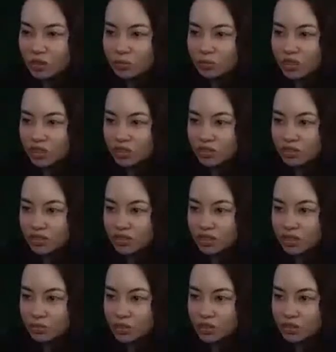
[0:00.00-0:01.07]
Plague Bear and the
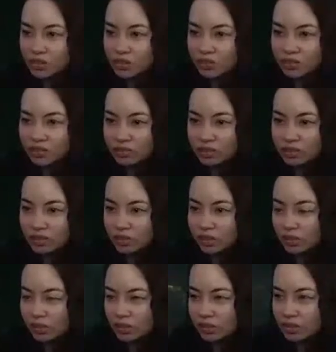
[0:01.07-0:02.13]
Summoner.
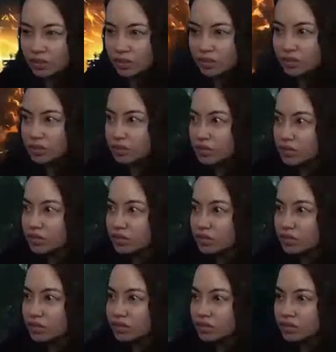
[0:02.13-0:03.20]
Hellcaller.
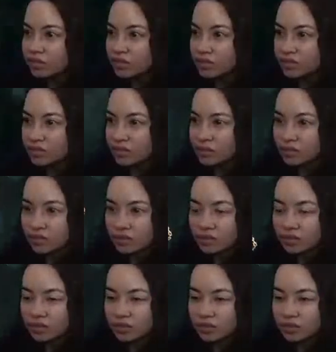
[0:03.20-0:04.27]

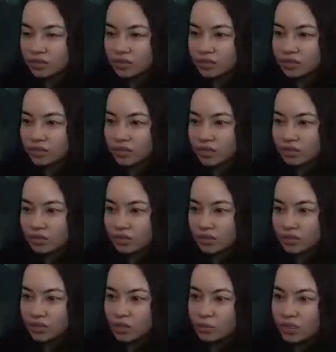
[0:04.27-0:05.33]
Here. We're
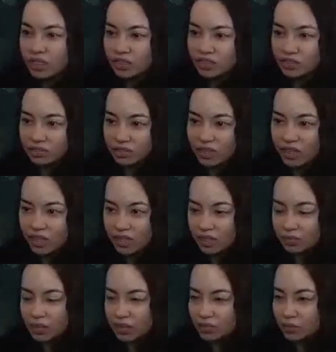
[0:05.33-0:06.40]
gonna remake the
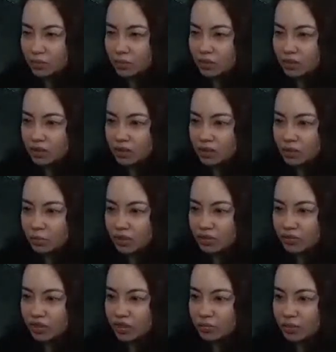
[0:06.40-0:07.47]
names for
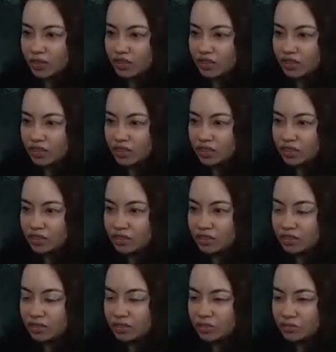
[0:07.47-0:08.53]
PvP